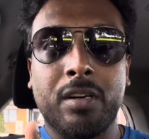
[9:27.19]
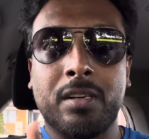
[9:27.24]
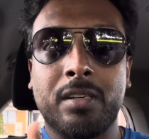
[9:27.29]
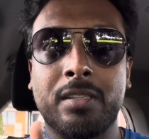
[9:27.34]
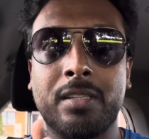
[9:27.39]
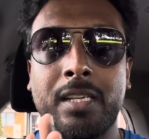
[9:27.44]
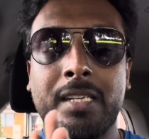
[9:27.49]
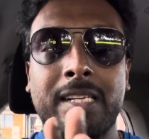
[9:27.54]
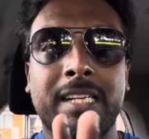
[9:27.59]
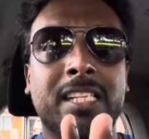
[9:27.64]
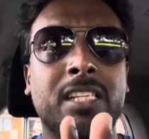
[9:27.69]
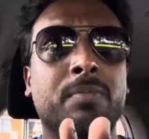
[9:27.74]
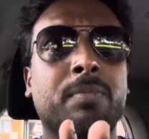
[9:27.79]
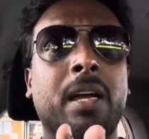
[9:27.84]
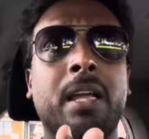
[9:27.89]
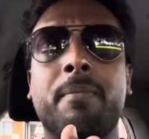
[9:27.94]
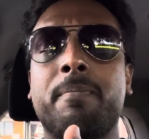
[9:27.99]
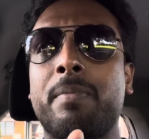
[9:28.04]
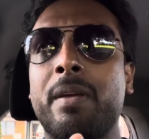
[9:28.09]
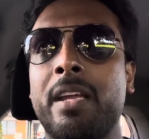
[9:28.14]
the test by
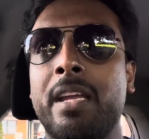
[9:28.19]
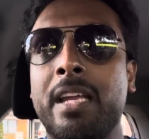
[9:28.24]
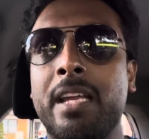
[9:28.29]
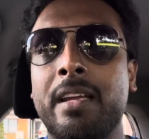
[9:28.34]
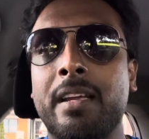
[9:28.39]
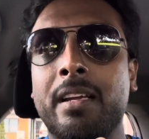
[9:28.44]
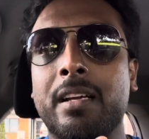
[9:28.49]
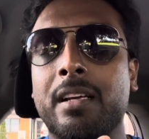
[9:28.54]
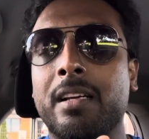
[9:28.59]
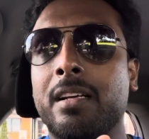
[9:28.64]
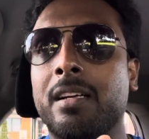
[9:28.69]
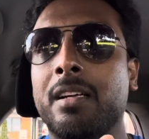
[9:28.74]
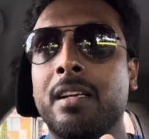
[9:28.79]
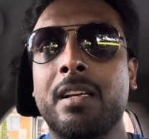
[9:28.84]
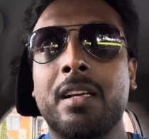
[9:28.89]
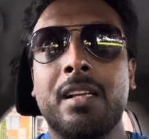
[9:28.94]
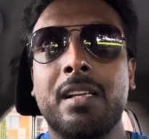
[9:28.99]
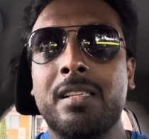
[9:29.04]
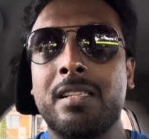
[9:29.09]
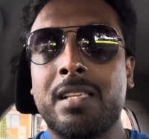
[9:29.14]
paying
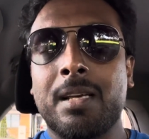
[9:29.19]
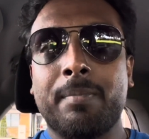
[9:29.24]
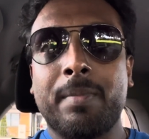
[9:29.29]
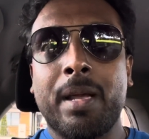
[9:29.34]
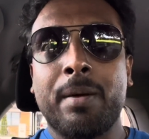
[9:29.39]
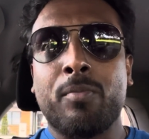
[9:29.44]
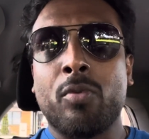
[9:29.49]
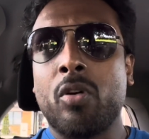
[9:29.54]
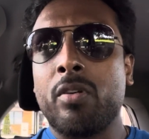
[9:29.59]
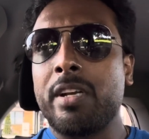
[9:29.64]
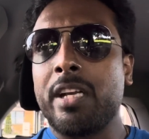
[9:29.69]
some amount.